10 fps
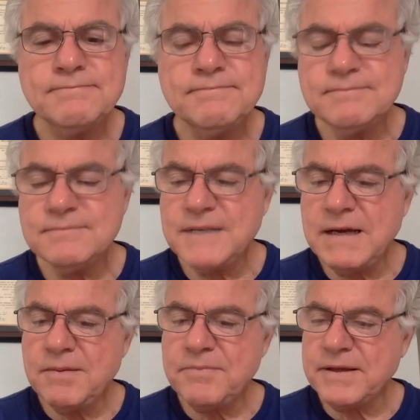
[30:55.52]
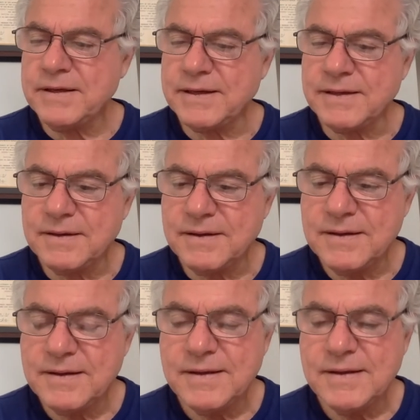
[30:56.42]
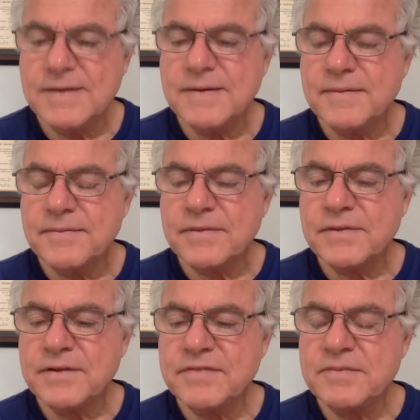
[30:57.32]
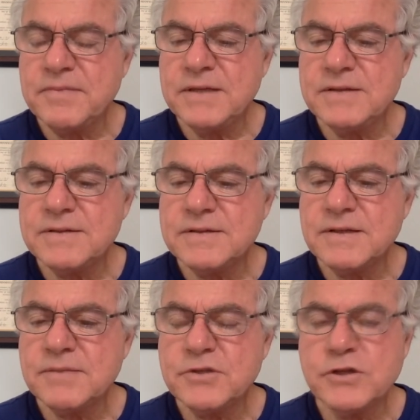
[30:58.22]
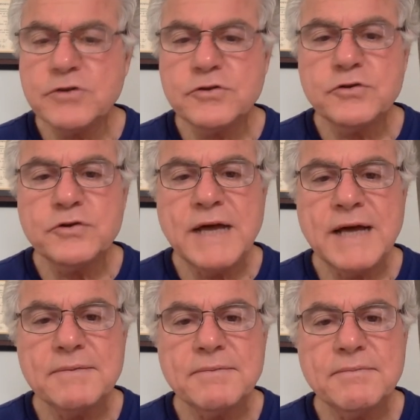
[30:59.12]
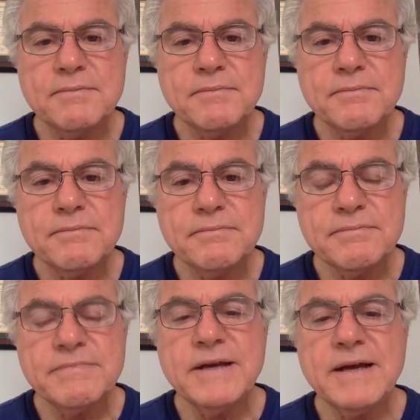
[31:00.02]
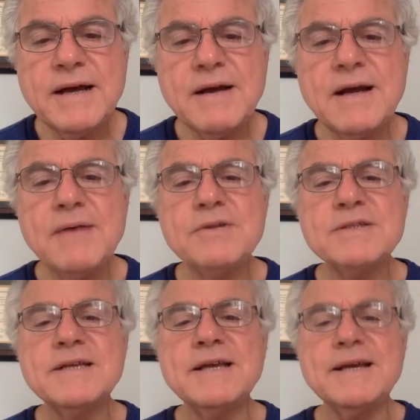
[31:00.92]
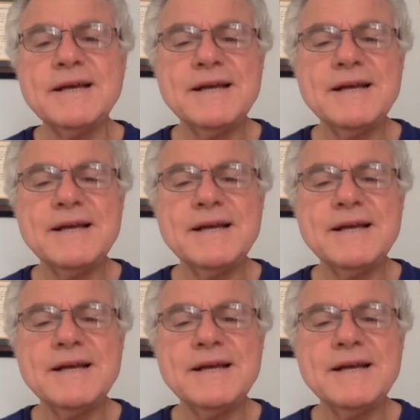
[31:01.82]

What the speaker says: Now I'm thinking, does it mean some children do not? Yeah, I would say,